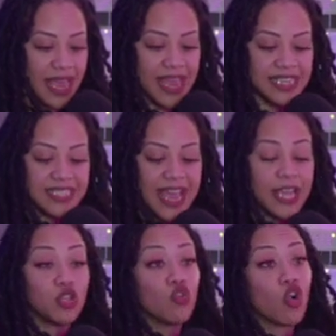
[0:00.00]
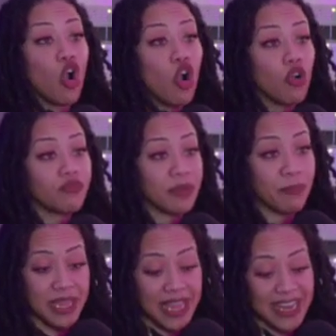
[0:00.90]
It said you called,
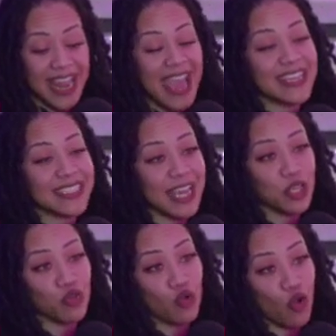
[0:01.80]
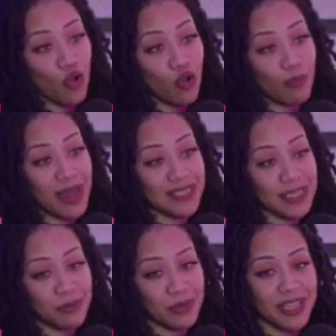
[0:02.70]
but in that it said you called my
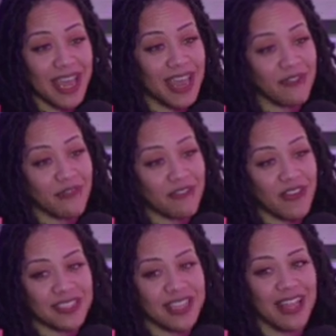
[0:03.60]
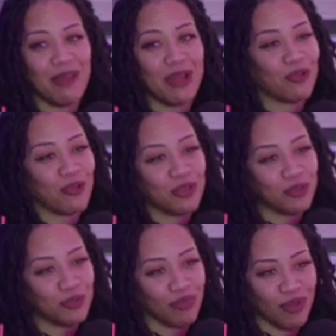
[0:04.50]
sibling. Like if I'm not calling
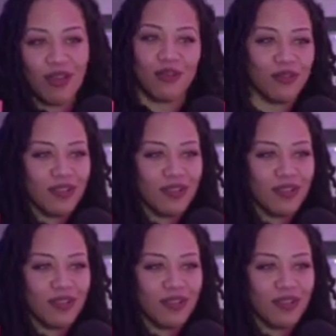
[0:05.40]
you bro.